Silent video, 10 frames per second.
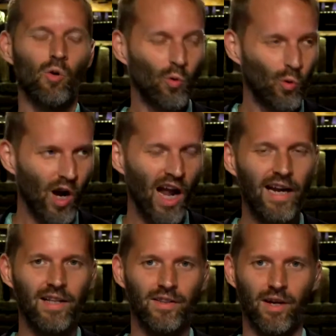right
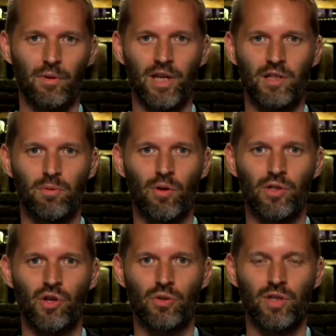in there with HBO and
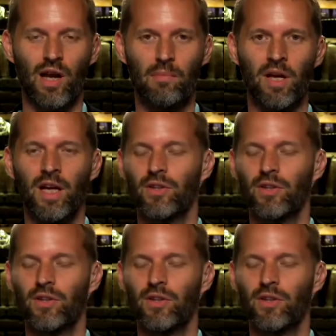Showtime.